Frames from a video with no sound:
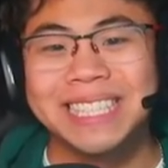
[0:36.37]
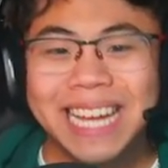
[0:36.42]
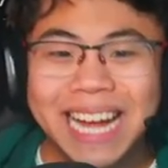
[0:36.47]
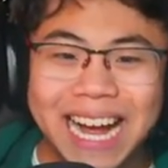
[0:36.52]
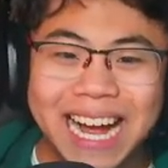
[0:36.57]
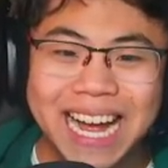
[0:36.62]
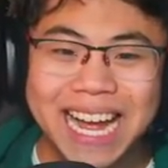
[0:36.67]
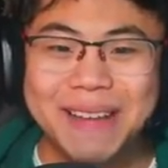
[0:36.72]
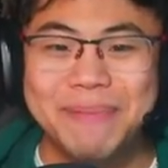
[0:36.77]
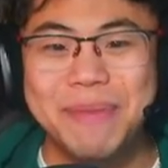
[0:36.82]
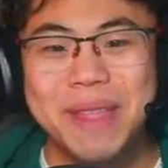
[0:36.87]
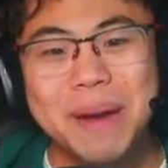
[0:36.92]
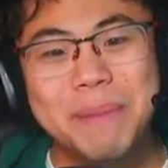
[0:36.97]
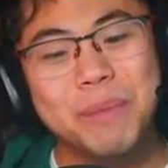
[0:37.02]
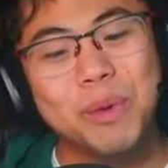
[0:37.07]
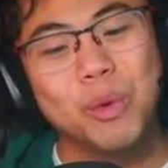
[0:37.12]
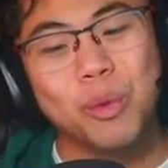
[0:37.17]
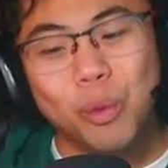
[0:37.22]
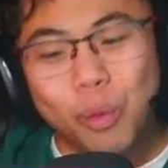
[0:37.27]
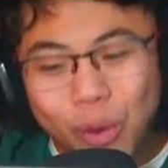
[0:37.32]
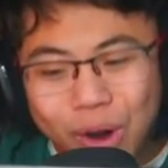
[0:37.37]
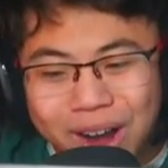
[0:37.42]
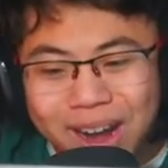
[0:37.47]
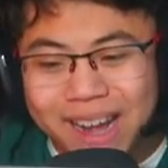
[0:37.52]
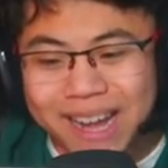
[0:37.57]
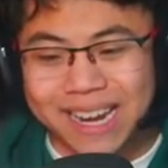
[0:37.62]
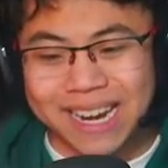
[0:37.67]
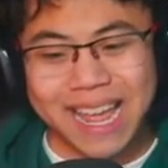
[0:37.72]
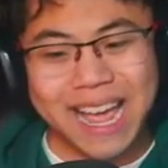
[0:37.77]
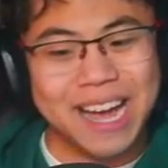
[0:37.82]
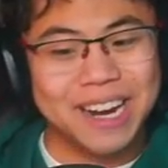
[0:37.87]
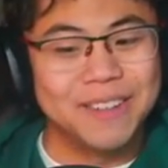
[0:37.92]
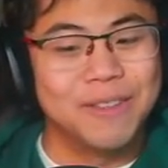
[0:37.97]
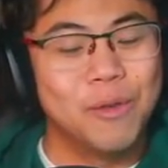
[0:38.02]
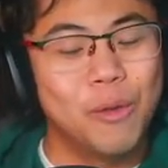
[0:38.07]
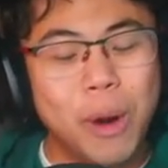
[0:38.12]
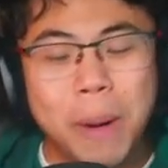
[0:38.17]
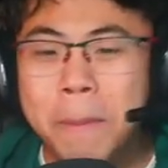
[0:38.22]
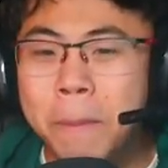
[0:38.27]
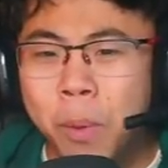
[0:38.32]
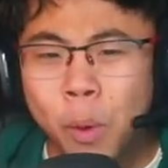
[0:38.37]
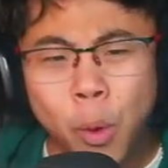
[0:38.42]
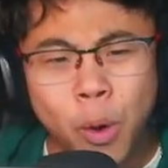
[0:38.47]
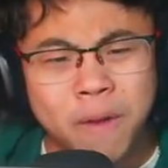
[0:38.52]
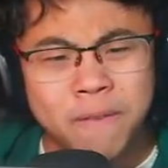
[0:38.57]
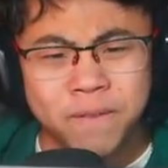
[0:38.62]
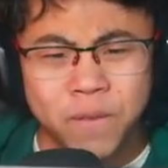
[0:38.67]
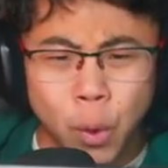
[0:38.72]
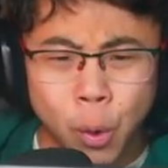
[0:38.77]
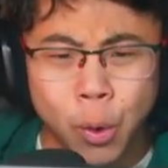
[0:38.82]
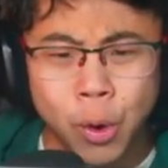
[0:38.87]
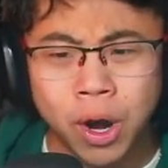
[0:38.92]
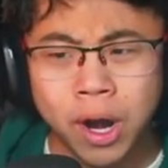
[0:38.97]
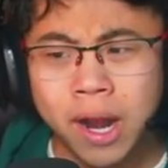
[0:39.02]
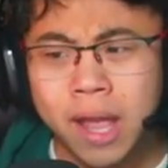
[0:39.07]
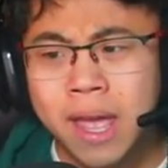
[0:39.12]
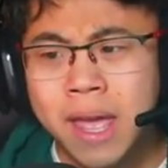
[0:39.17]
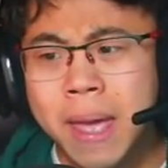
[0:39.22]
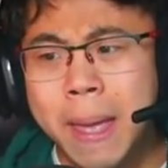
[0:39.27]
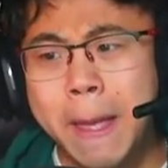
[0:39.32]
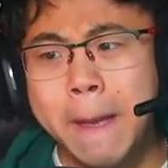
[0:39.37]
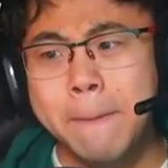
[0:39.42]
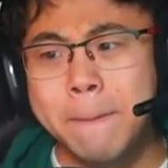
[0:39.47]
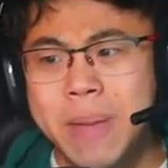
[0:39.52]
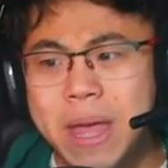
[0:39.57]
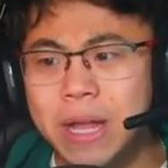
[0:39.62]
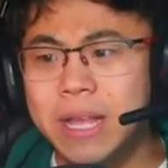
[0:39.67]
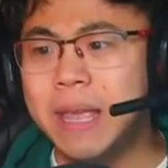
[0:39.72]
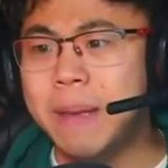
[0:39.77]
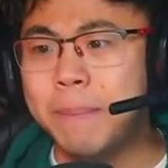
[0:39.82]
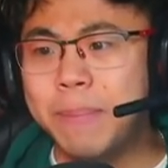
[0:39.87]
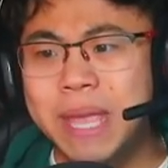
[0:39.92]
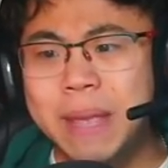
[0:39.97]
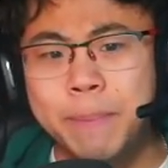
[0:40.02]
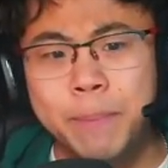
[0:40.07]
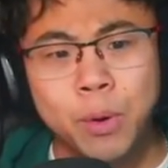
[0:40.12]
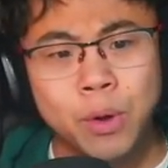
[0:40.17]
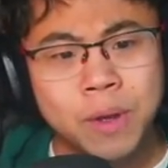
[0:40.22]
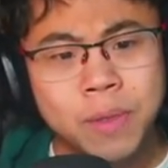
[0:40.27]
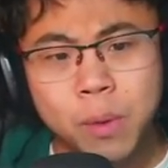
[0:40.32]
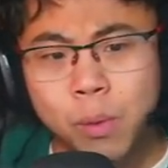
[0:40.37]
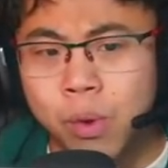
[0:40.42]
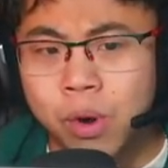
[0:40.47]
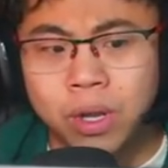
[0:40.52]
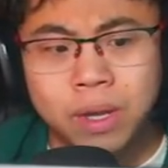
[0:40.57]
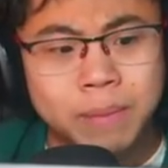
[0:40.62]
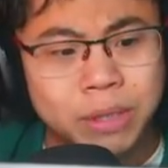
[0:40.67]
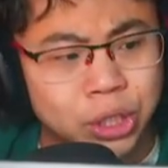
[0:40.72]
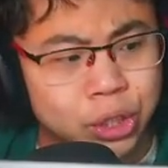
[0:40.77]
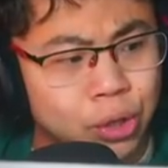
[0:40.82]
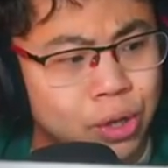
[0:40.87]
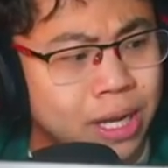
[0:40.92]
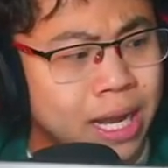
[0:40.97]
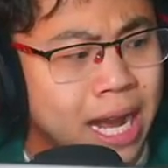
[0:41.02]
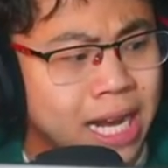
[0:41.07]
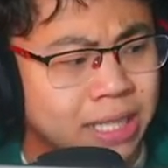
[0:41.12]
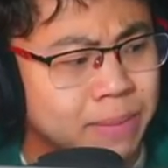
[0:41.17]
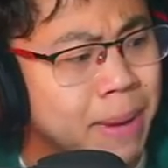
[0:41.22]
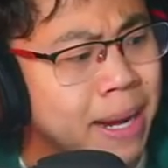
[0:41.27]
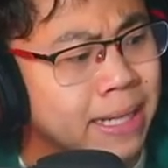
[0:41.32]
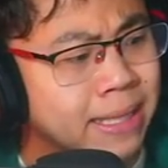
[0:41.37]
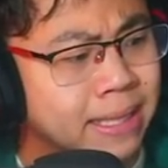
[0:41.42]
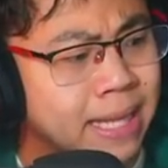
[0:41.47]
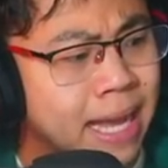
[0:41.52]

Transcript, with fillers: time. Number one out of 1.4 million people in the world. Let me show you guys my